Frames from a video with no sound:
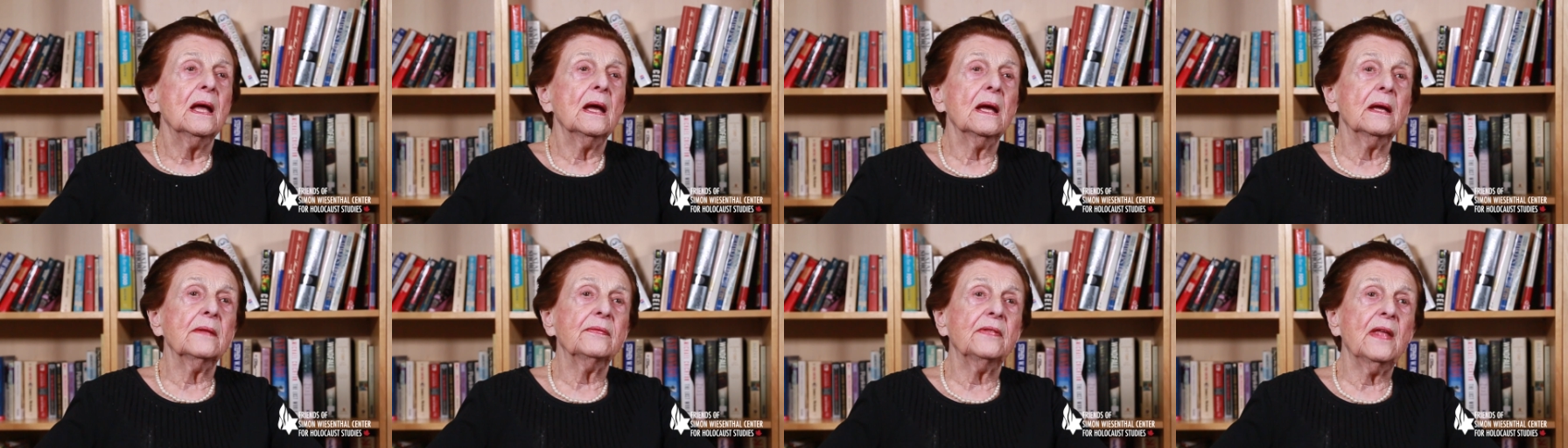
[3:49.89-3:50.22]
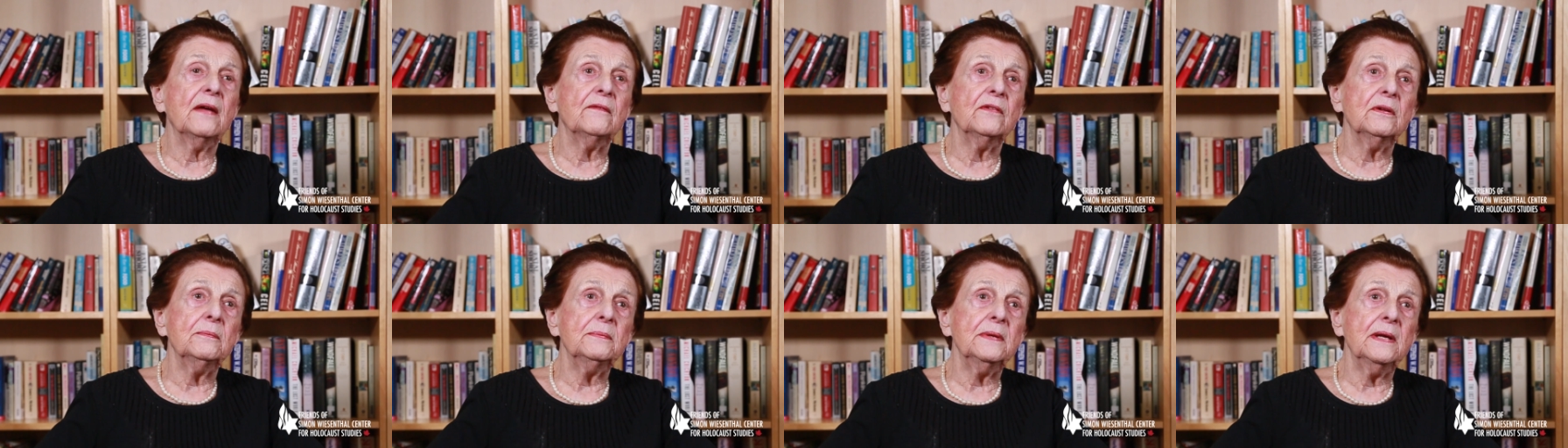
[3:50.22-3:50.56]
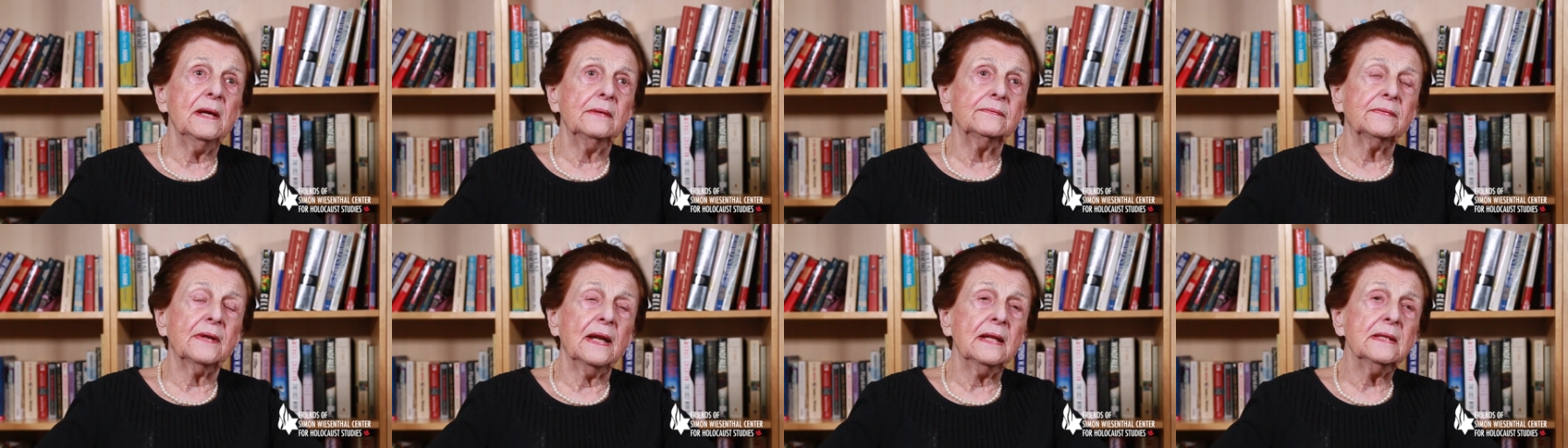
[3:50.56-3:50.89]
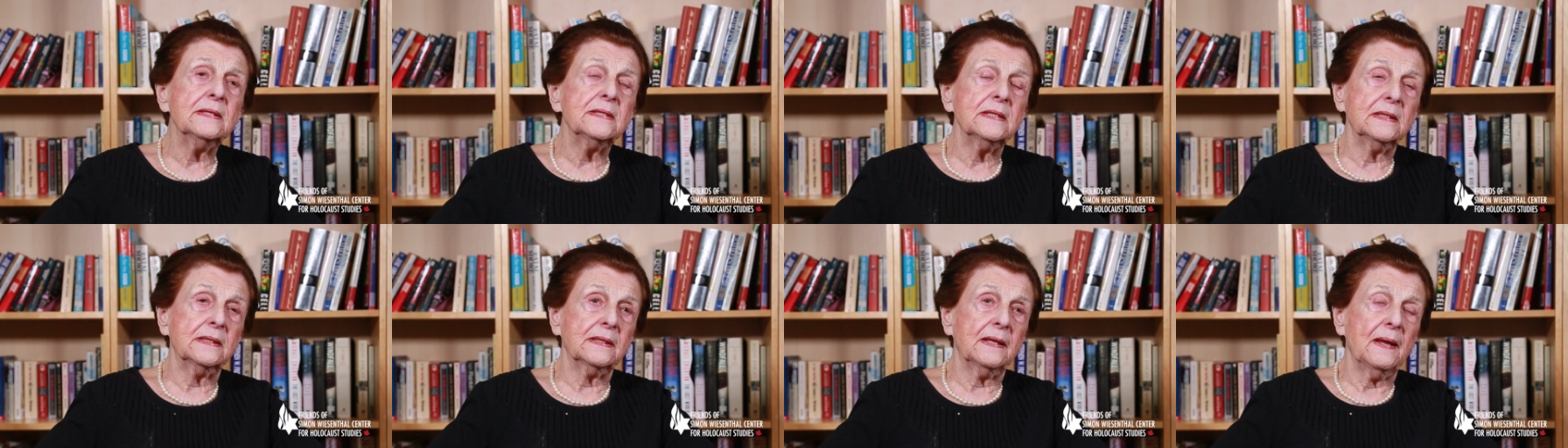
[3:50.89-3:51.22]
there will be a
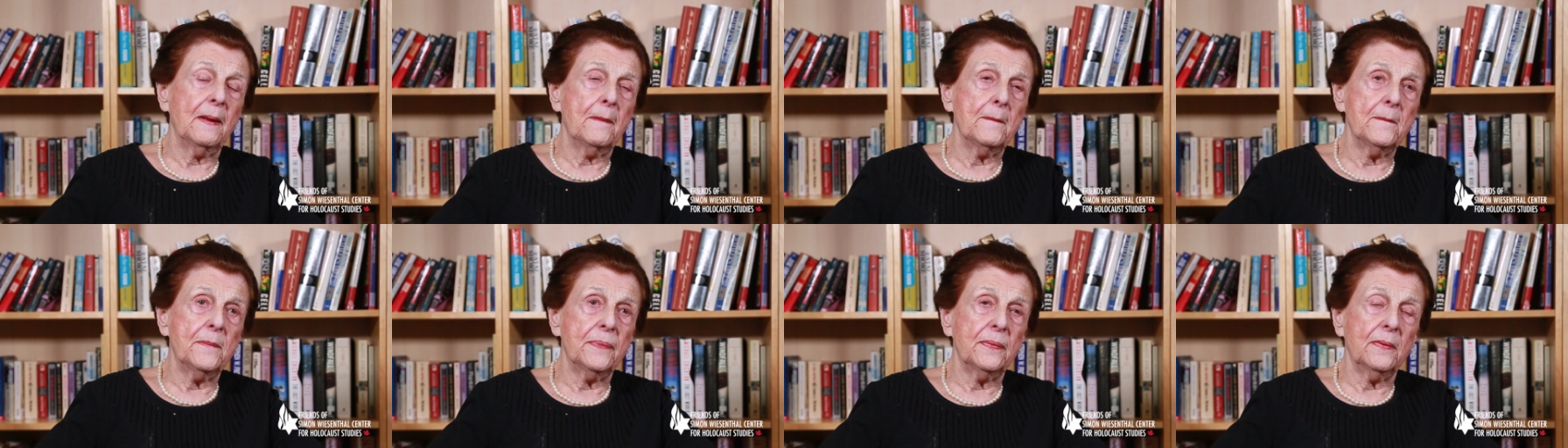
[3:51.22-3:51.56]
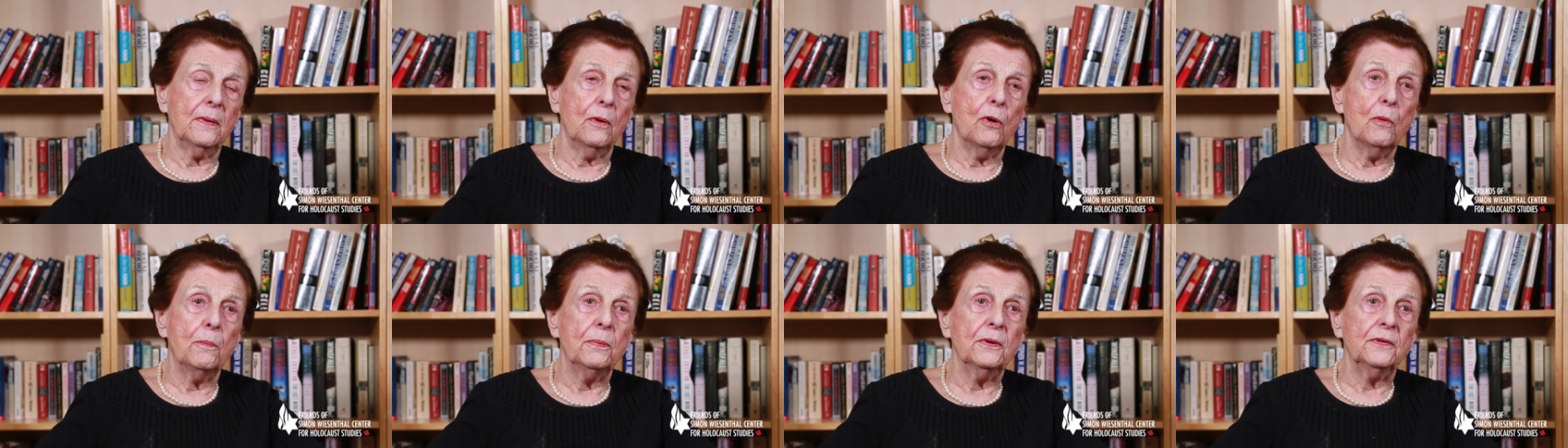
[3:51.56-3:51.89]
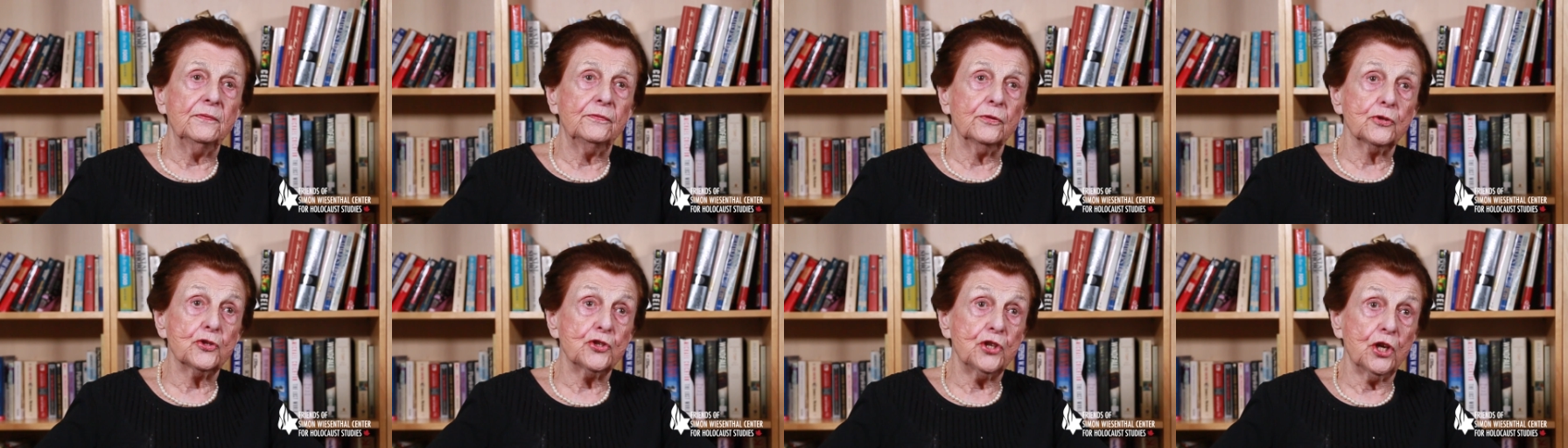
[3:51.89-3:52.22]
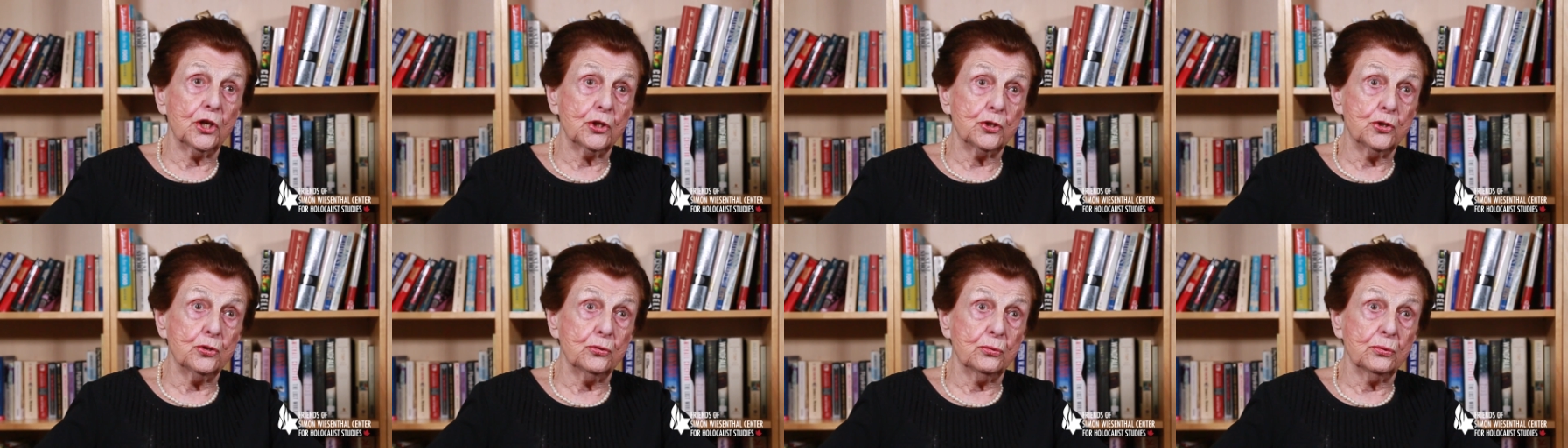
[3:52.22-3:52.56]
transit camp open for
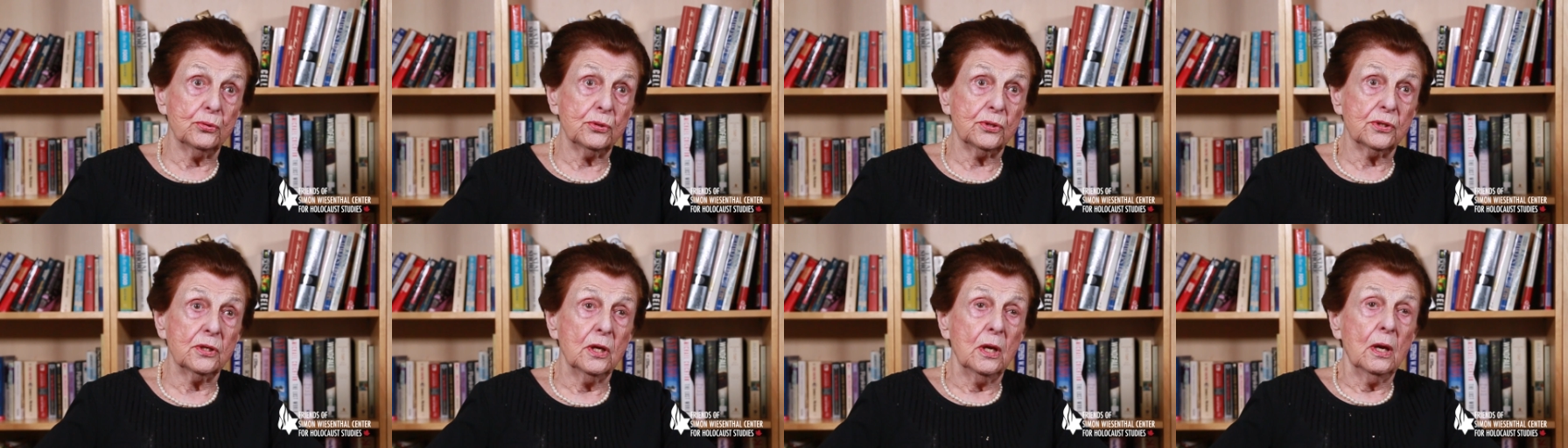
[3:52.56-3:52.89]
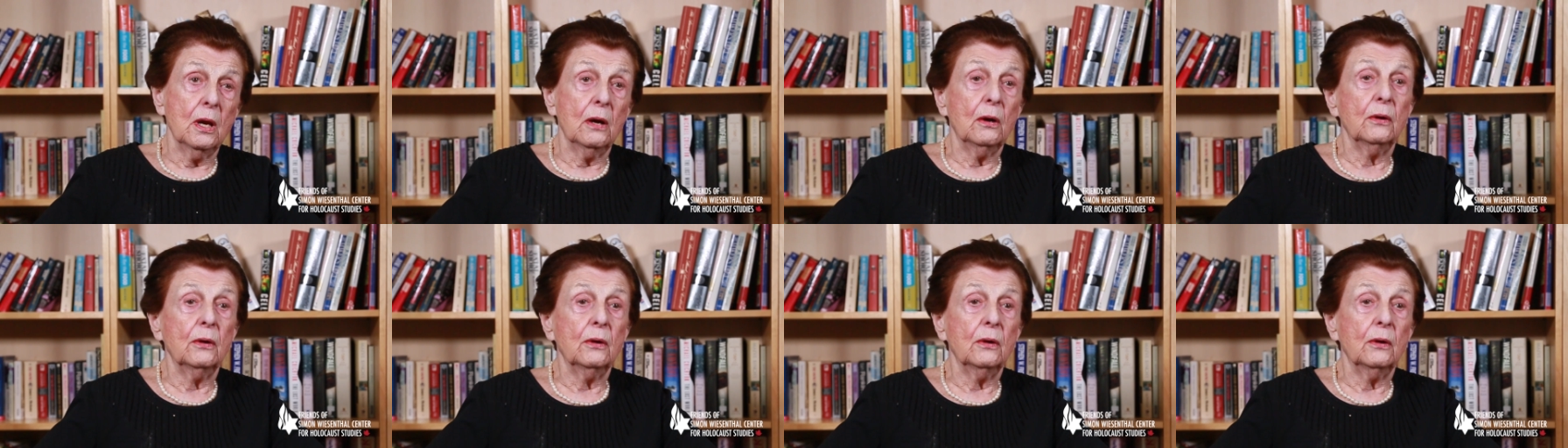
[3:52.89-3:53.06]
Czech Jews